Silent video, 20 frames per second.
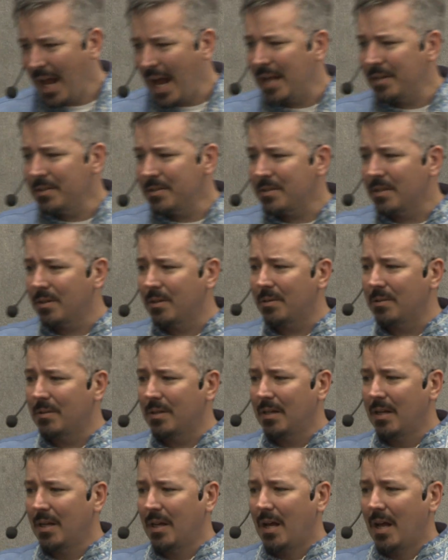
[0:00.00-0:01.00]
And
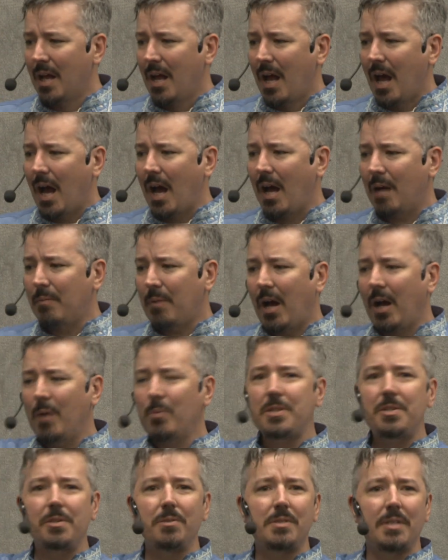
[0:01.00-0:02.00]
so I
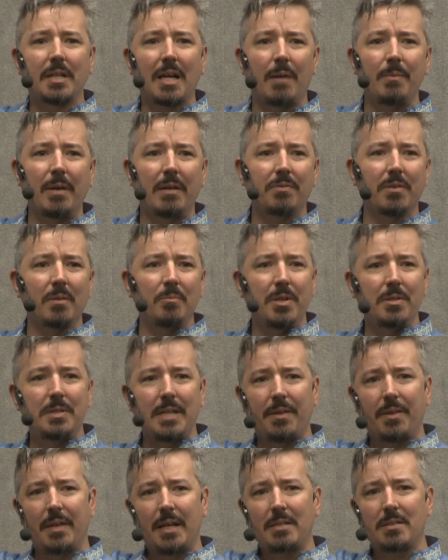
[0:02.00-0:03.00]
was used to coming from
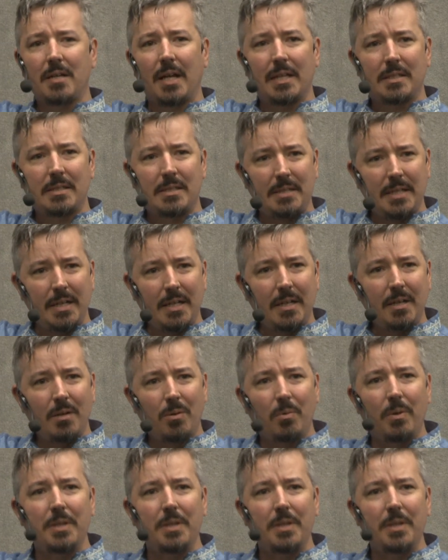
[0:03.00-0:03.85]
using things like STIG,